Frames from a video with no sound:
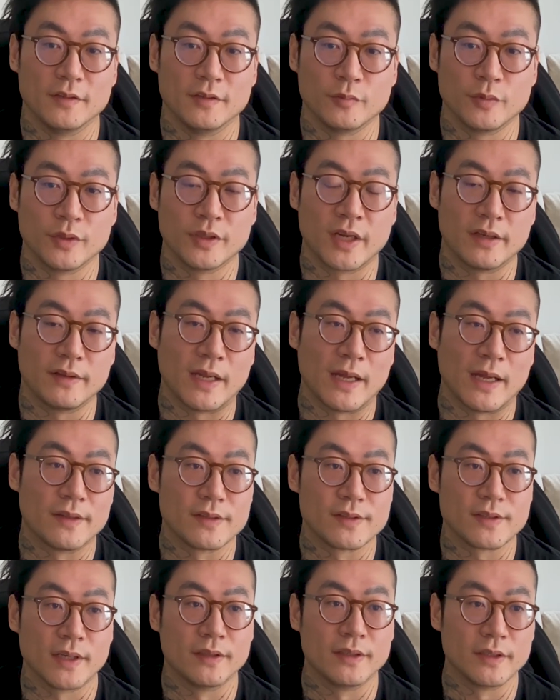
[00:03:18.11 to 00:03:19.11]
we kind of had
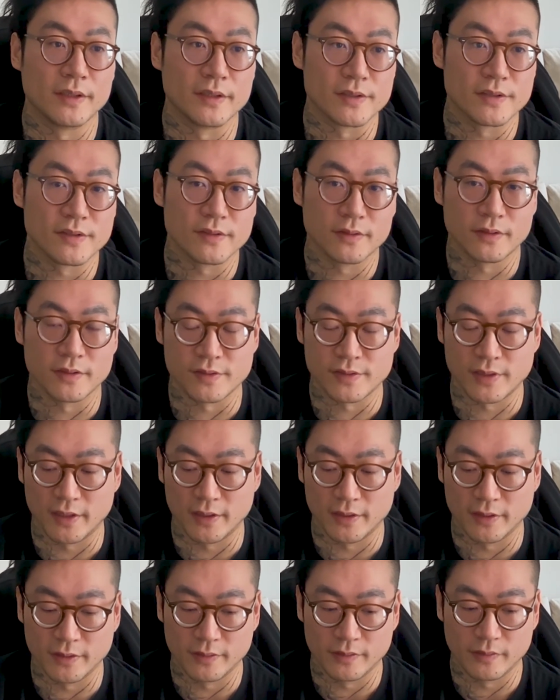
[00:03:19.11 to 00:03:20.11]
this idea to
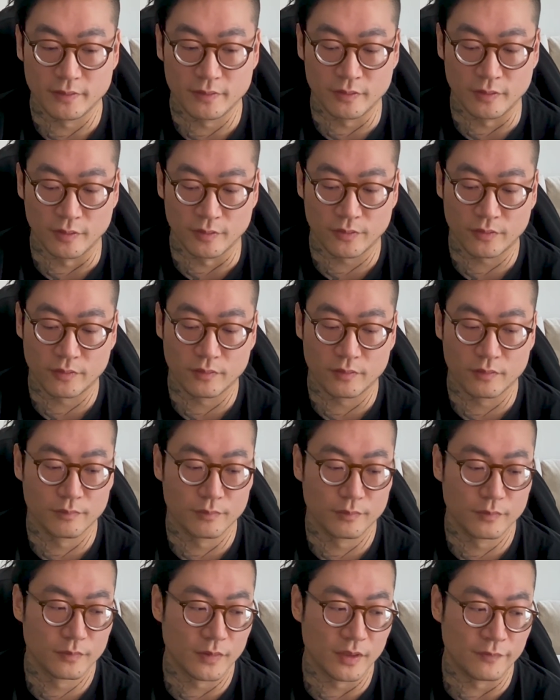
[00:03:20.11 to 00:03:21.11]
say,
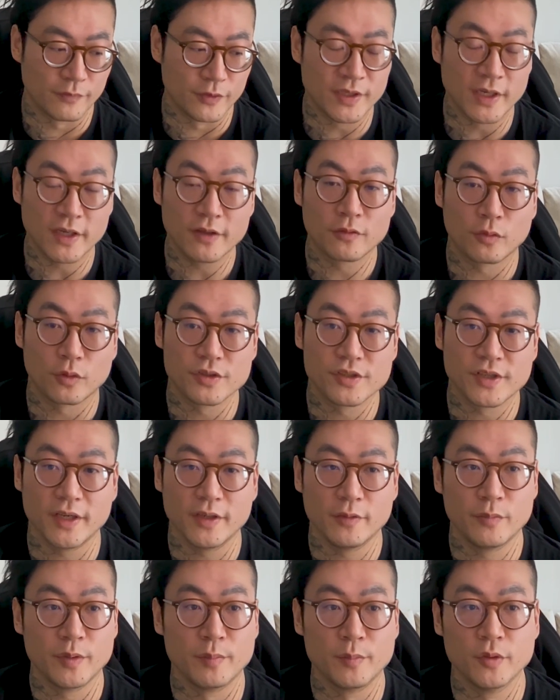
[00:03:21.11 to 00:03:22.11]
if we take
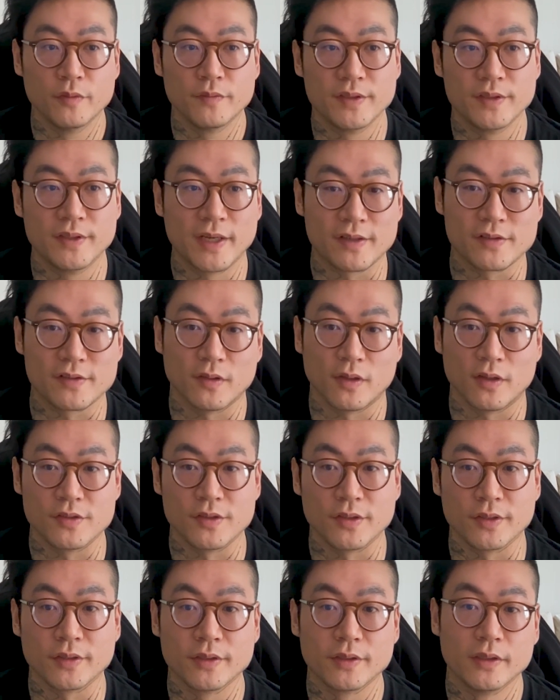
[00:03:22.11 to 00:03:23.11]
ThorChain, we remove the DEX
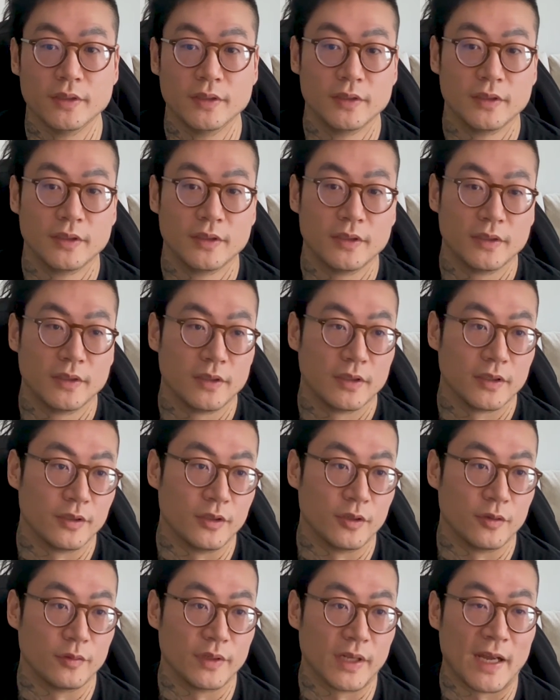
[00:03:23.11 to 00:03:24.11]
logic,
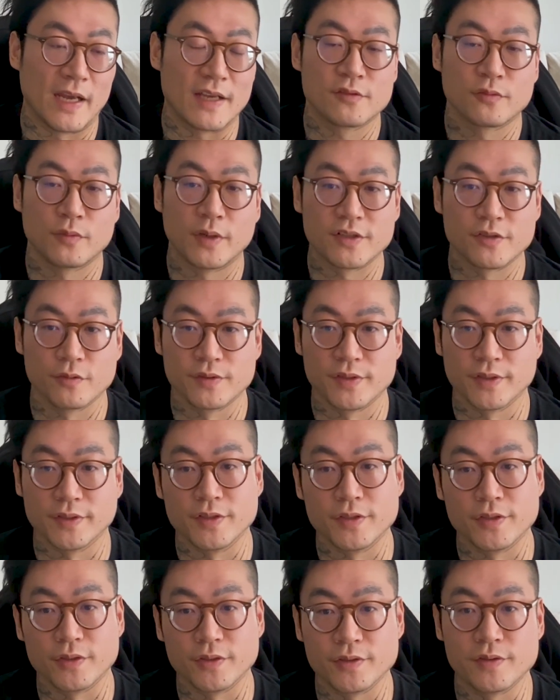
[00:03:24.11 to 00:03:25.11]
it has threshold
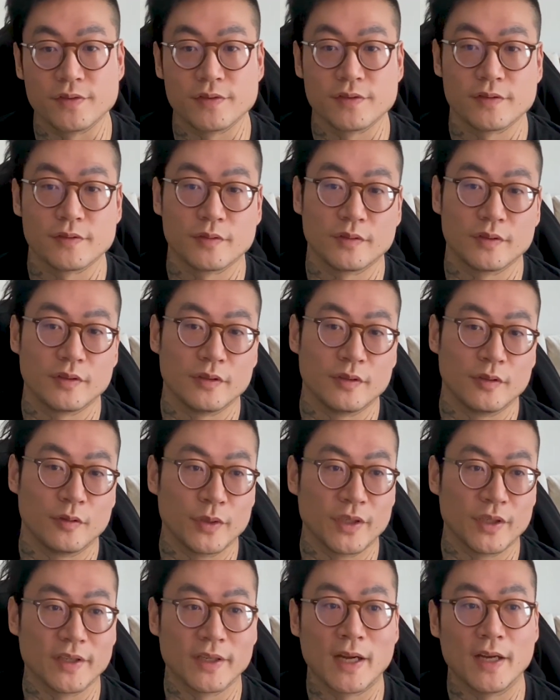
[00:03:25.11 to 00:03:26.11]
signatures,
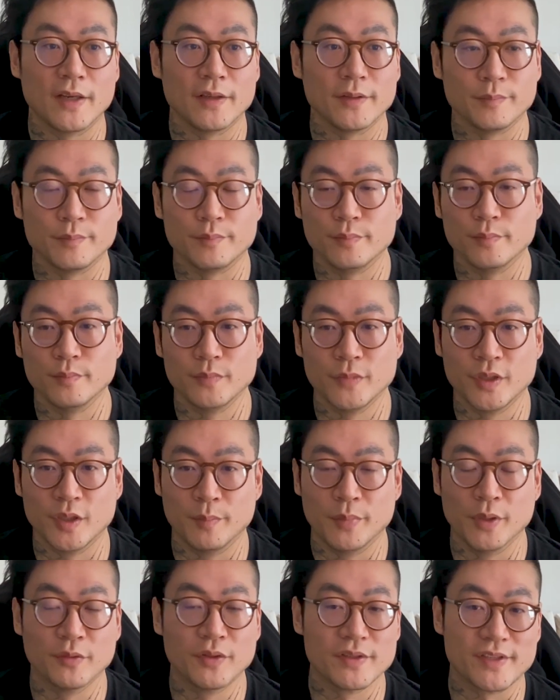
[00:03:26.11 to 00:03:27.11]
we can kind of,
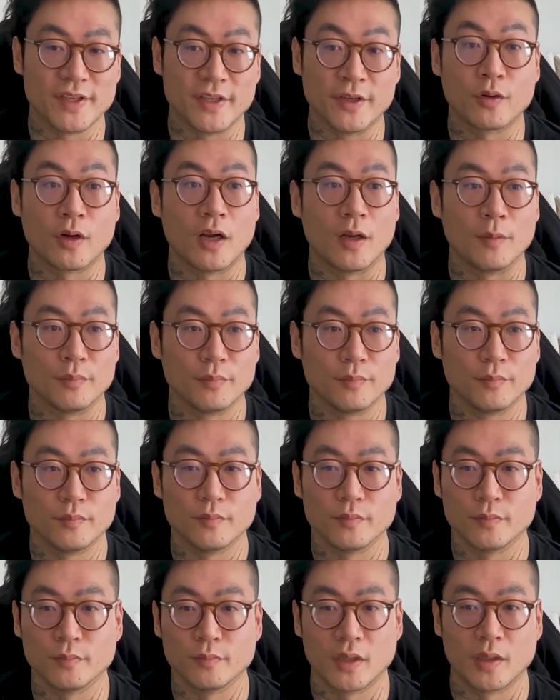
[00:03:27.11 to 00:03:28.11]
build this interop
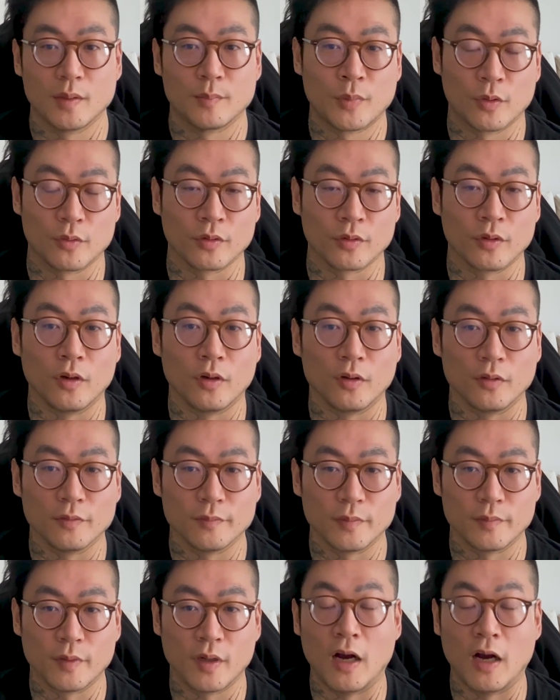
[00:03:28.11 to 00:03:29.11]

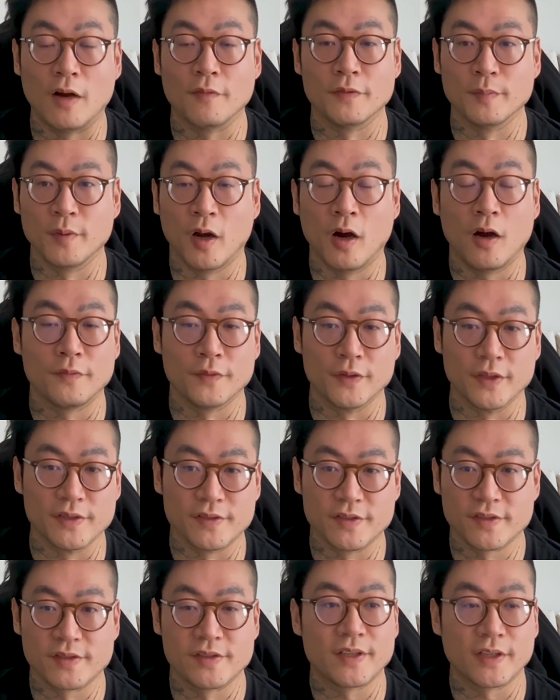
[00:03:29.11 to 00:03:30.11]
protocol off of this.
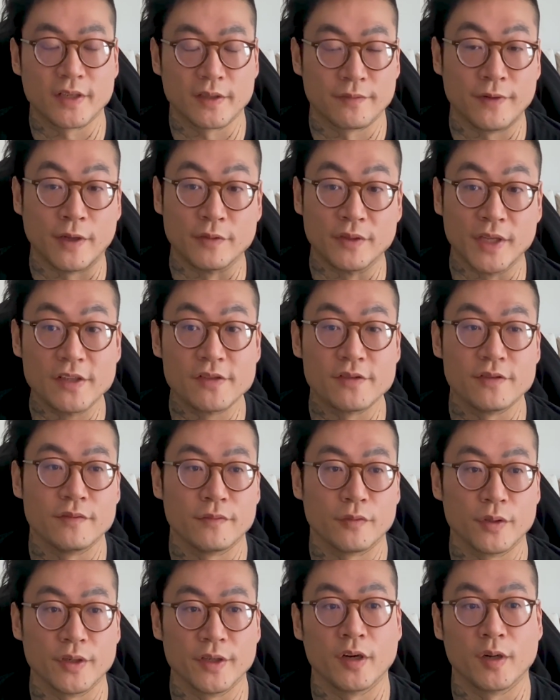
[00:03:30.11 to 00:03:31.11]
This is like the foundation
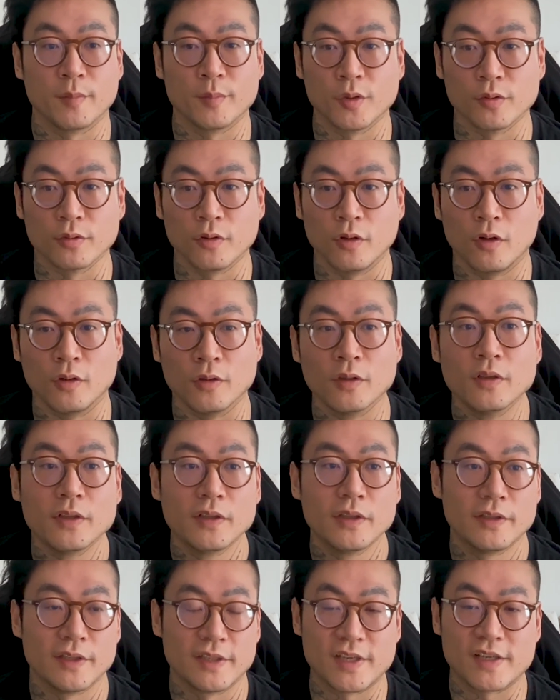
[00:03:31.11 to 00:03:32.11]
for an interop protocol.
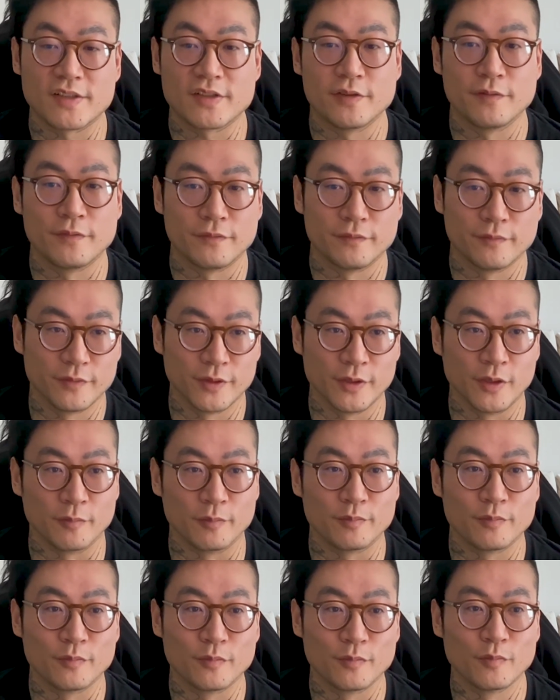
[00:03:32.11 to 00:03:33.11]
That's actually,
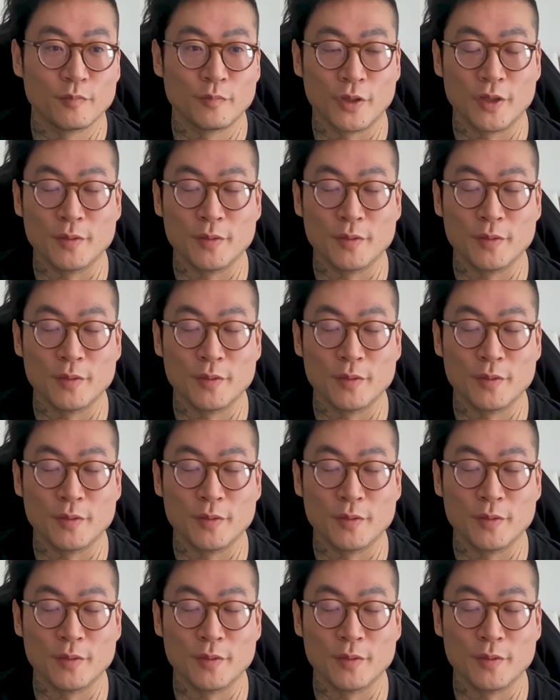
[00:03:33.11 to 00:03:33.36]
pretty